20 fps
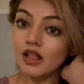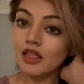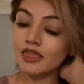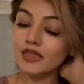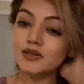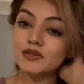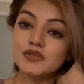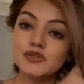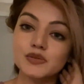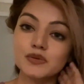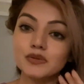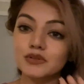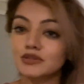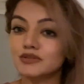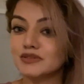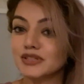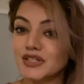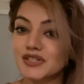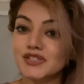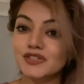that was cool.
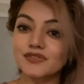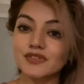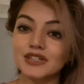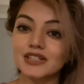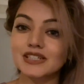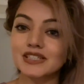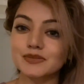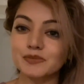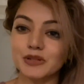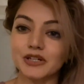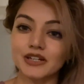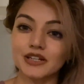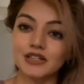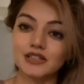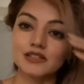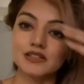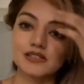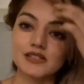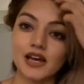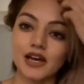That was a fun
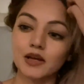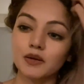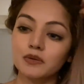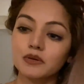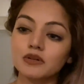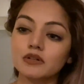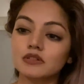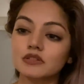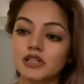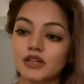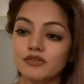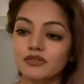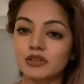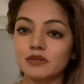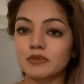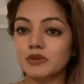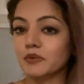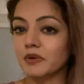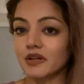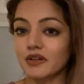experience. I will
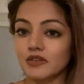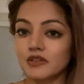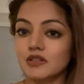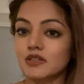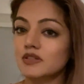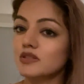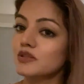definitely be wearing these